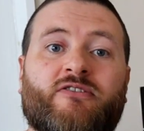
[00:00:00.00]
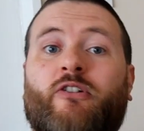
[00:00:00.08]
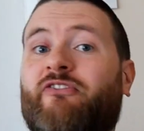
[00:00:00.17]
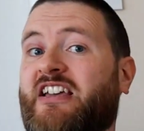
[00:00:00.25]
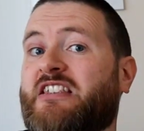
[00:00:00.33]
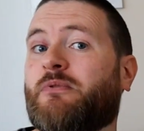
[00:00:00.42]

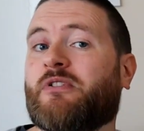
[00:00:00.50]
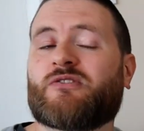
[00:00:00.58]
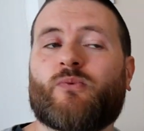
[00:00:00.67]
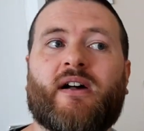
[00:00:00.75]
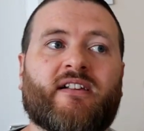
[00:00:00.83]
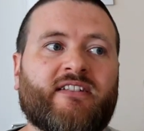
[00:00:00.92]
Got Facebook as
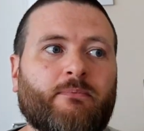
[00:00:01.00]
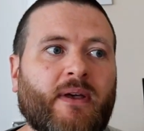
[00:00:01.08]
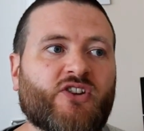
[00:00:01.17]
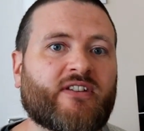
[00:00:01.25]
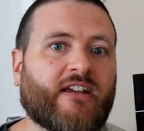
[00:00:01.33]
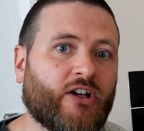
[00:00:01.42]
well, didn't
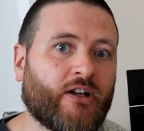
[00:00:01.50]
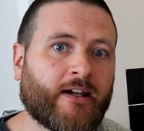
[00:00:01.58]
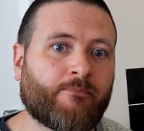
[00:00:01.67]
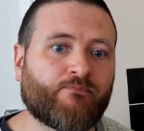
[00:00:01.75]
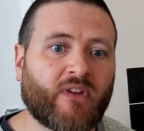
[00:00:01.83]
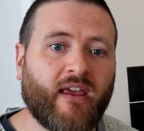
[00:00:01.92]
mention that earlier.